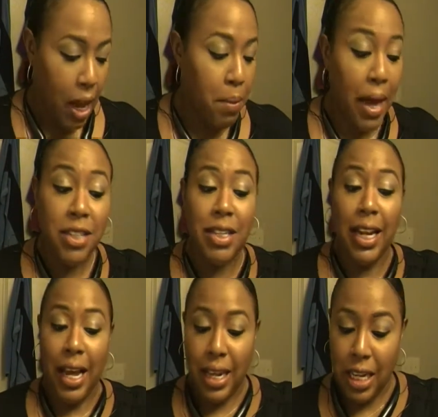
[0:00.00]
I'm actually
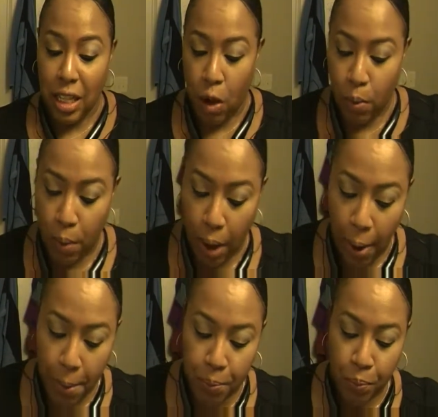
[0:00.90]
liking it though.
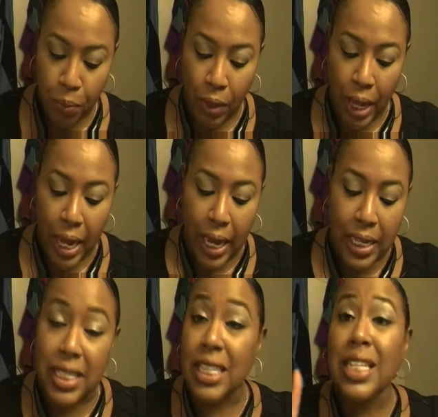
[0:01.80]

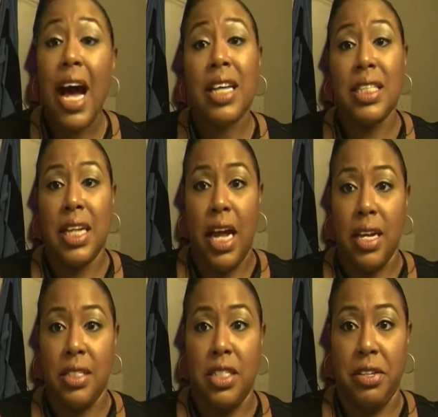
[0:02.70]
It does
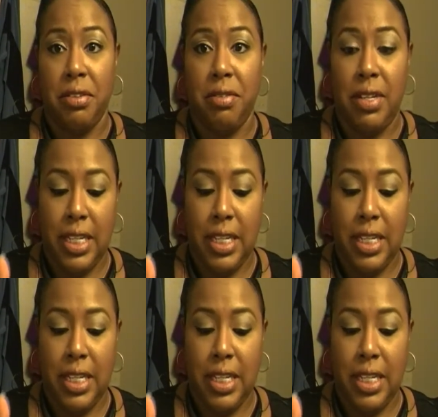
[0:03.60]
oxidize still.